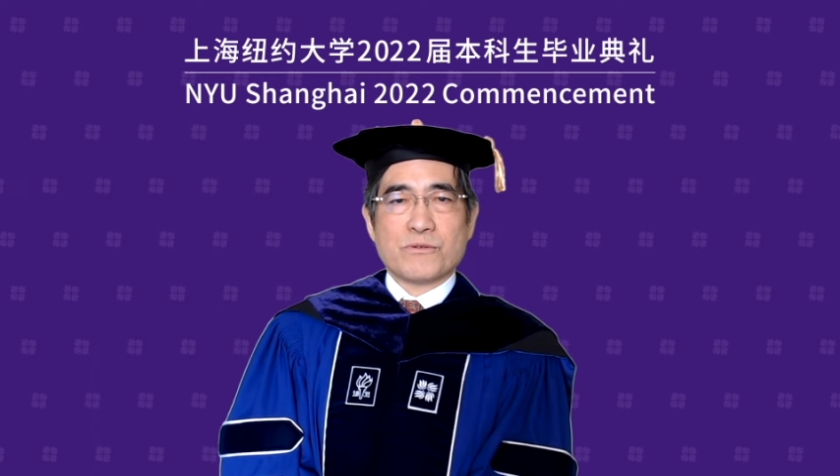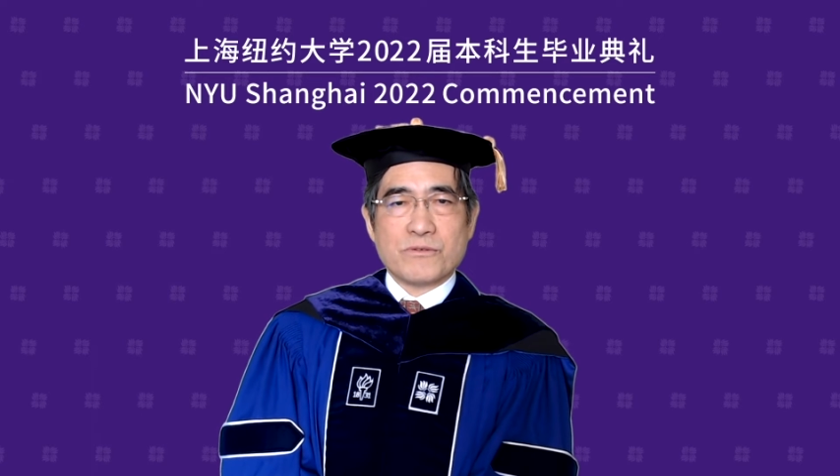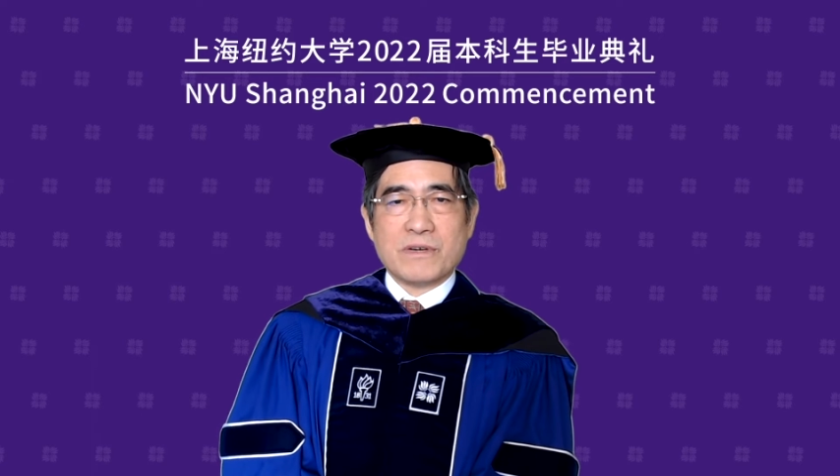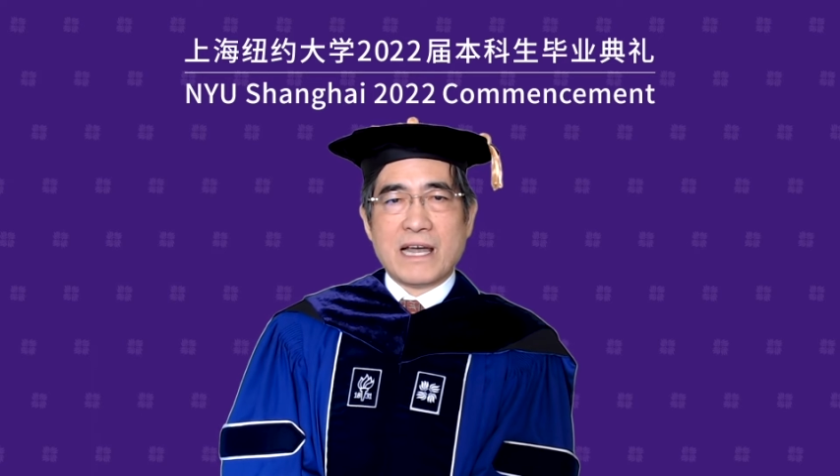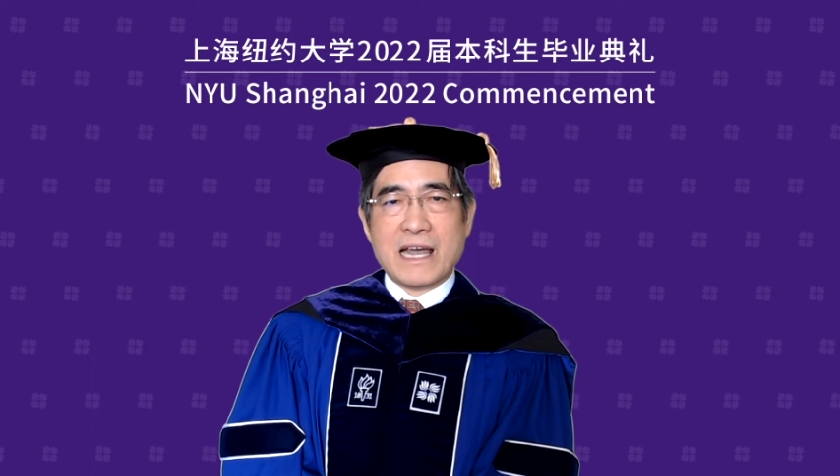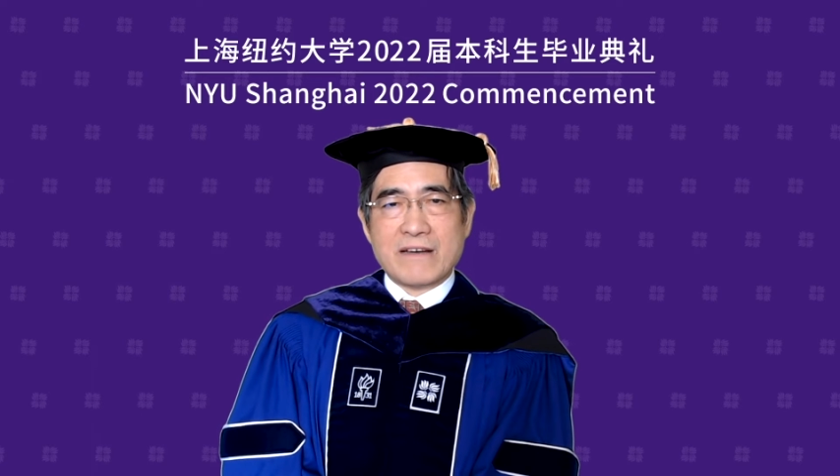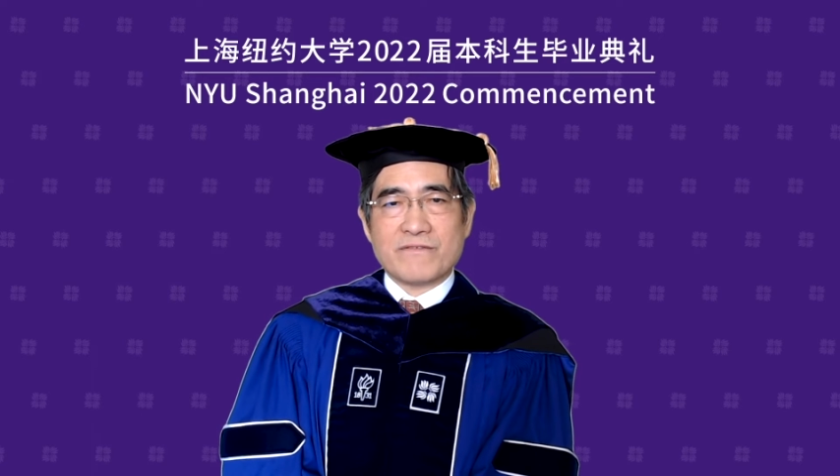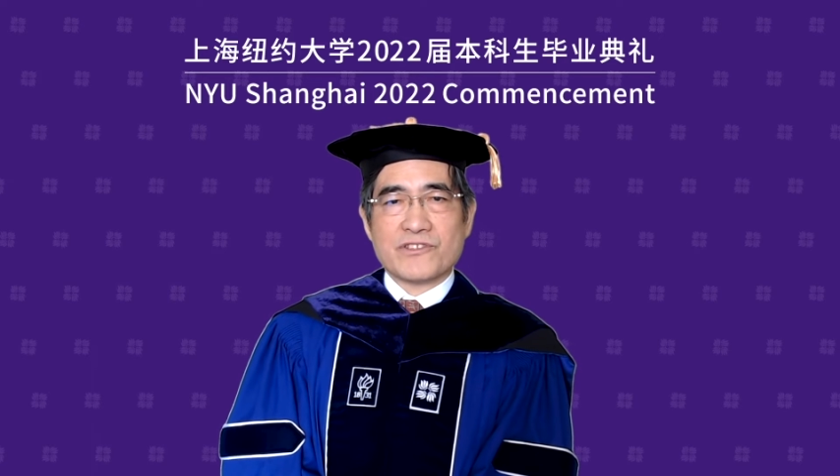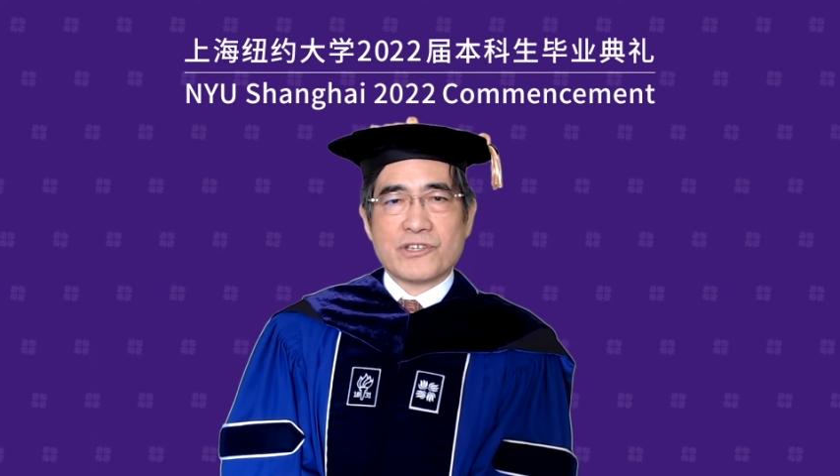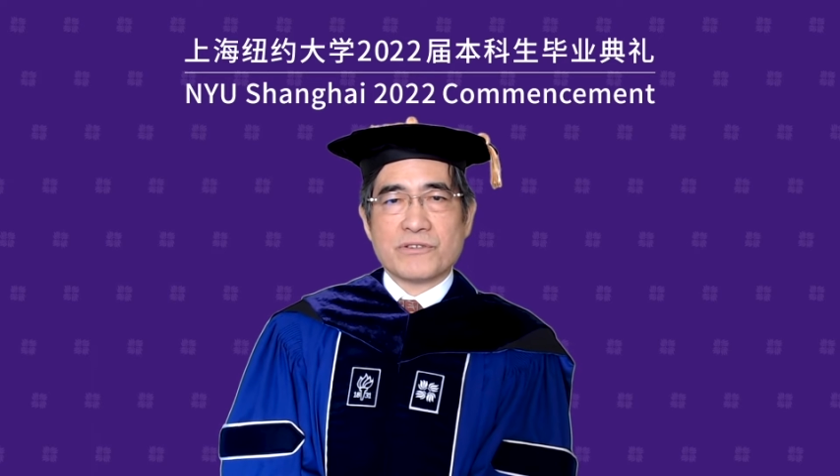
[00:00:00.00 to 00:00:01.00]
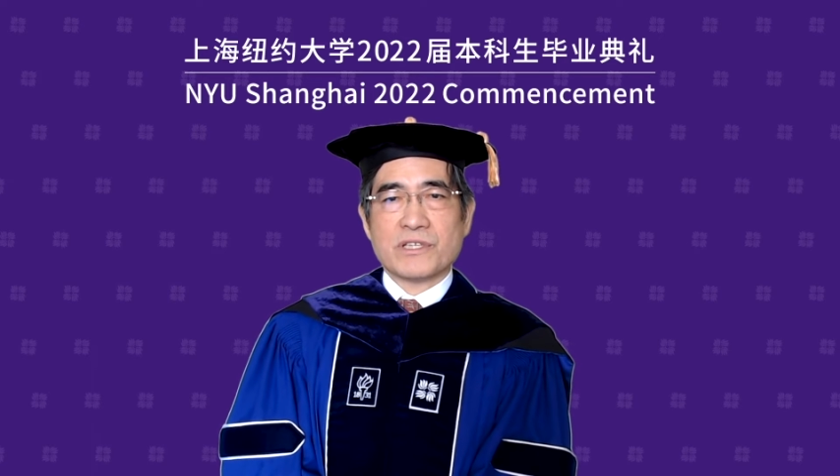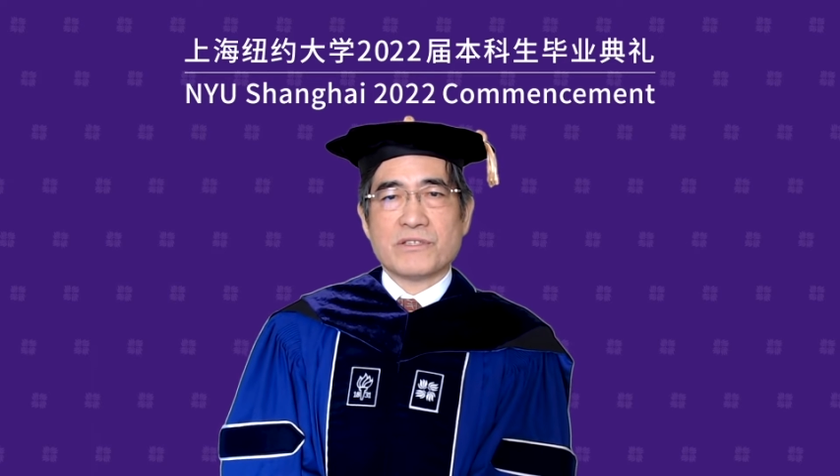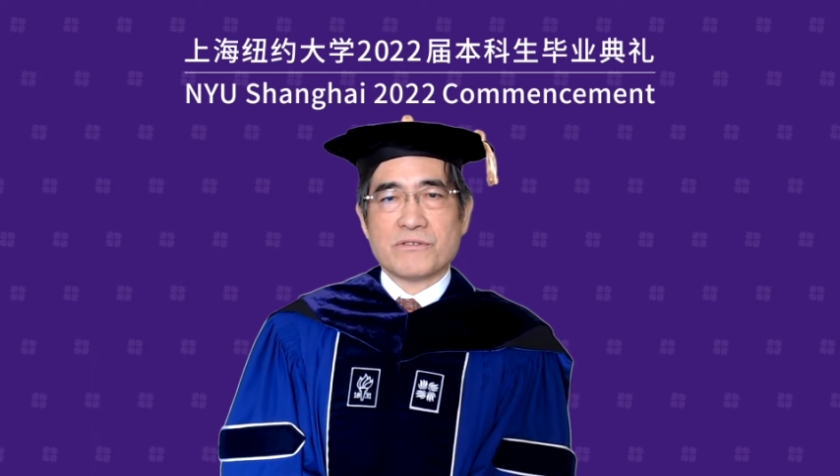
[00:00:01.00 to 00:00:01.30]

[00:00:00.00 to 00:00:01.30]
who have chosen